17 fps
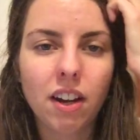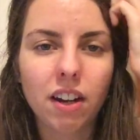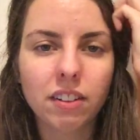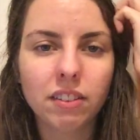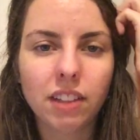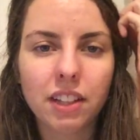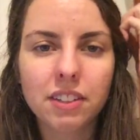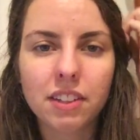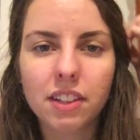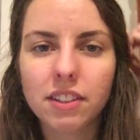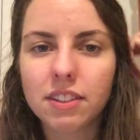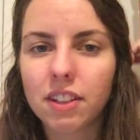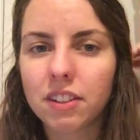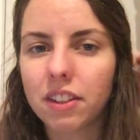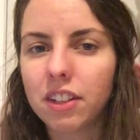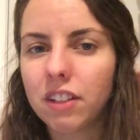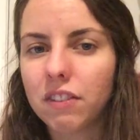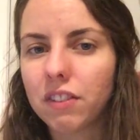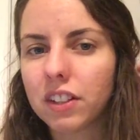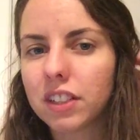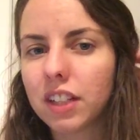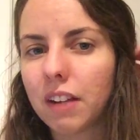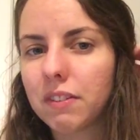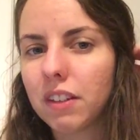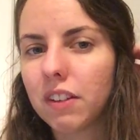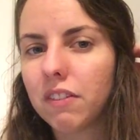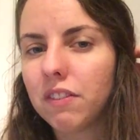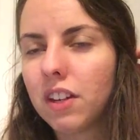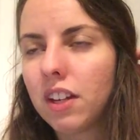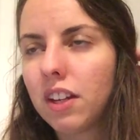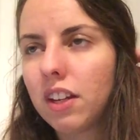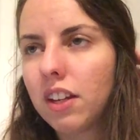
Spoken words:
our lessons on the different types of